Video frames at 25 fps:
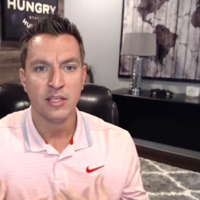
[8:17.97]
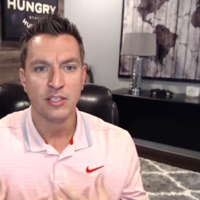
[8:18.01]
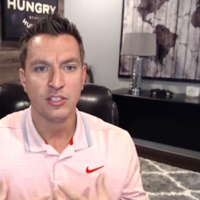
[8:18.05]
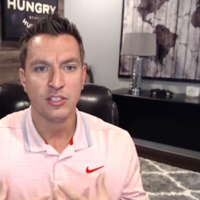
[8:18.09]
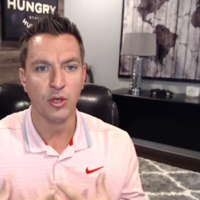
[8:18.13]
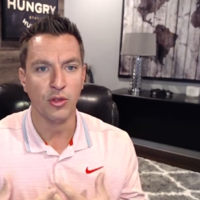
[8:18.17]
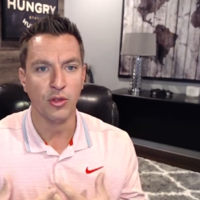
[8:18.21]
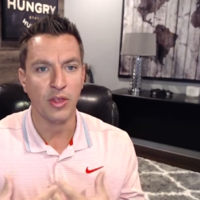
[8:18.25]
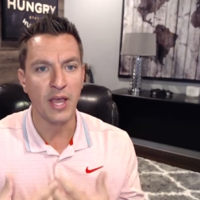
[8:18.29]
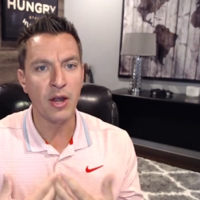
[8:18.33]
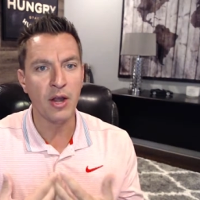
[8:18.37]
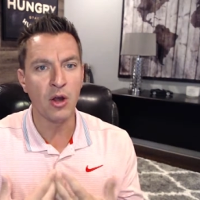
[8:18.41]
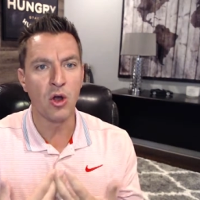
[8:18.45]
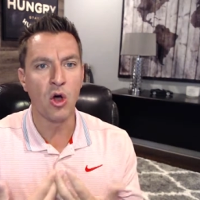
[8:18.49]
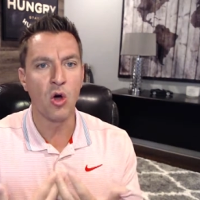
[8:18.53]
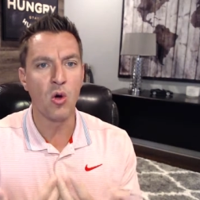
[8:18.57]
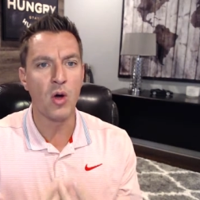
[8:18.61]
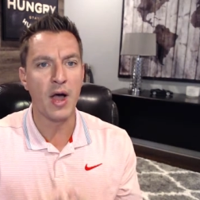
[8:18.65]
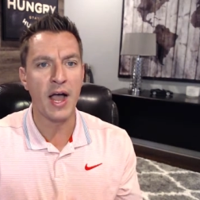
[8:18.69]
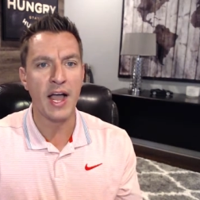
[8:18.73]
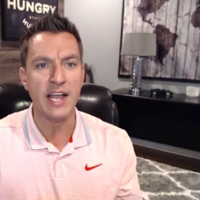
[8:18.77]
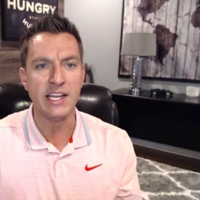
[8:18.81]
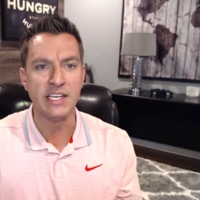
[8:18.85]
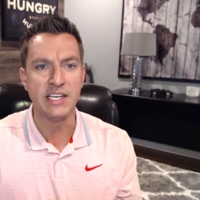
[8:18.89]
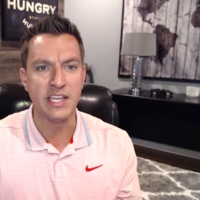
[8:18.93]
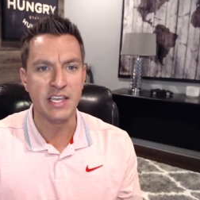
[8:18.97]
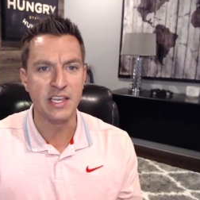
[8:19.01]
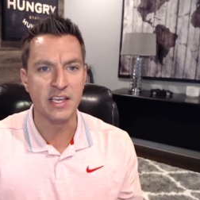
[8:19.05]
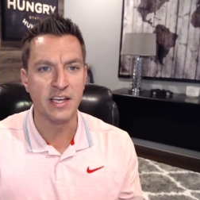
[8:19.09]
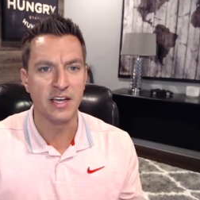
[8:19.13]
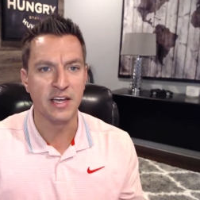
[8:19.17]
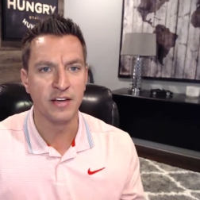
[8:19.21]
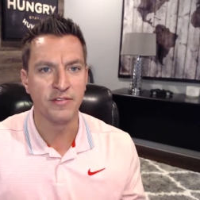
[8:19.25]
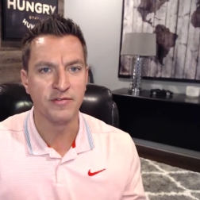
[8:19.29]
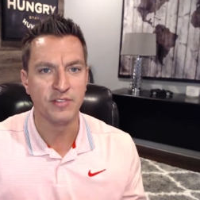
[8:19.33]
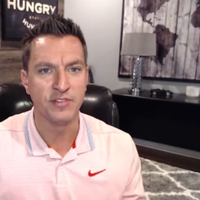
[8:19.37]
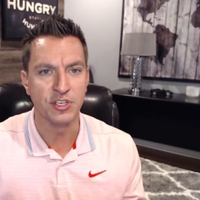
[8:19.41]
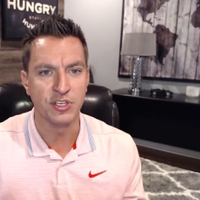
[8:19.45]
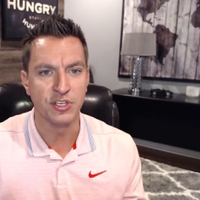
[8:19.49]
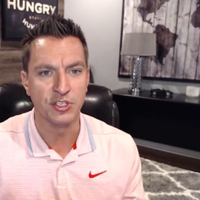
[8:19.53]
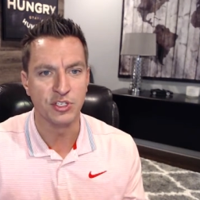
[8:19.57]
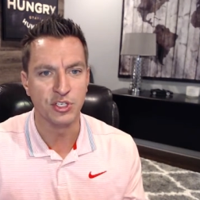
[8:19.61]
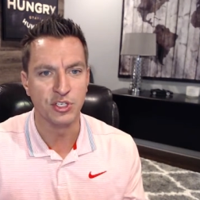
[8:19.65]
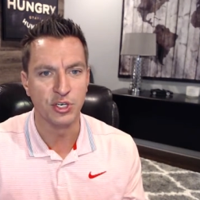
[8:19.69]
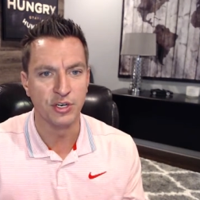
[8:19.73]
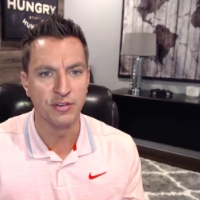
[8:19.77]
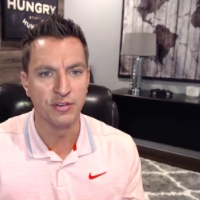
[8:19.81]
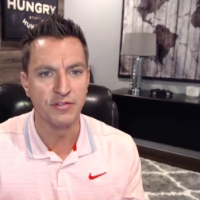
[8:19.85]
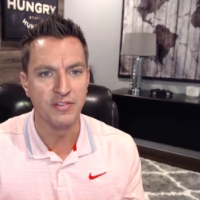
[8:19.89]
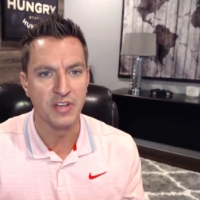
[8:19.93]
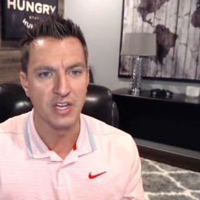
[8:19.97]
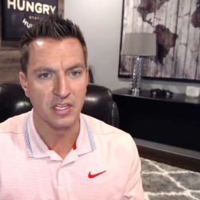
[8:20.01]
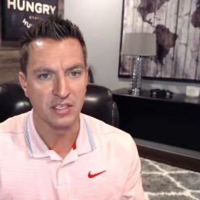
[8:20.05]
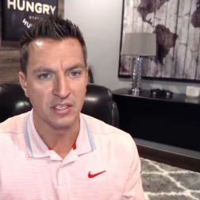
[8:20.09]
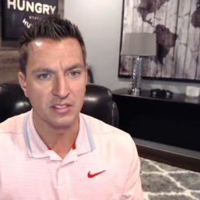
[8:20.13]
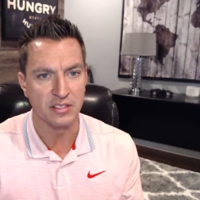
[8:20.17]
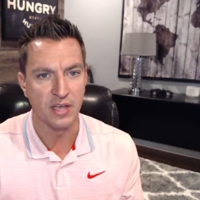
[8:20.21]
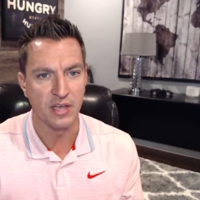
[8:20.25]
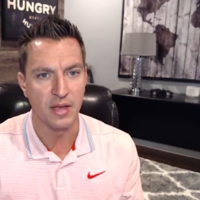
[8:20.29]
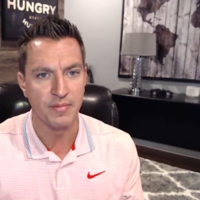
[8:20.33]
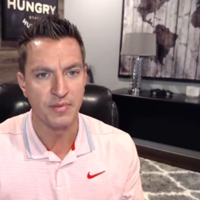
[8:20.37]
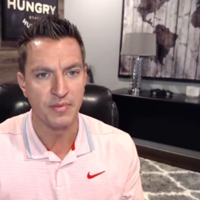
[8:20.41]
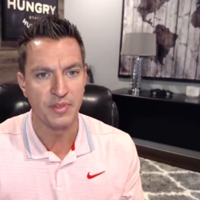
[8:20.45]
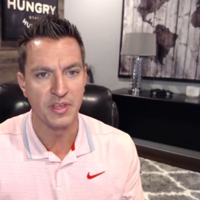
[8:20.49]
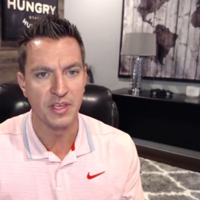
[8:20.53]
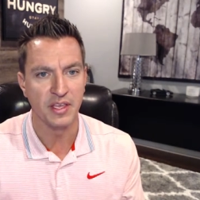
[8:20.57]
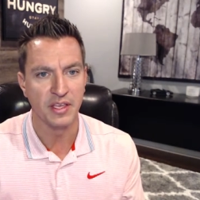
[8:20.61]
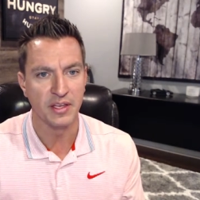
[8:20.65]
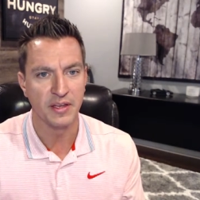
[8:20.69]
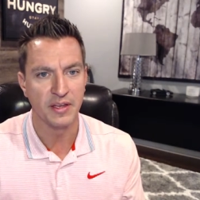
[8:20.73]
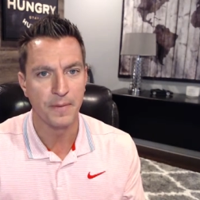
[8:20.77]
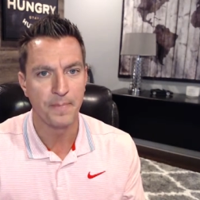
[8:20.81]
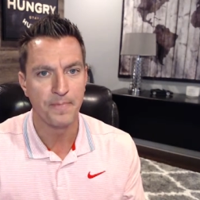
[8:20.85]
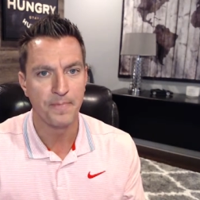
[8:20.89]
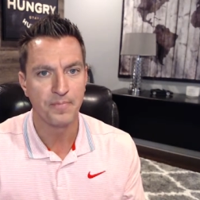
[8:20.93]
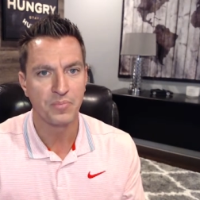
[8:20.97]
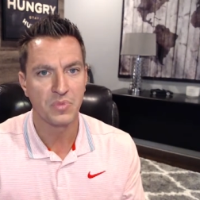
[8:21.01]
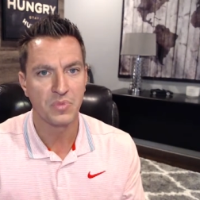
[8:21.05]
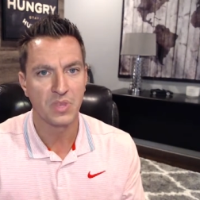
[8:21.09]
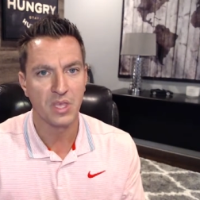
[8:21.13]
so that whole idea of deserving something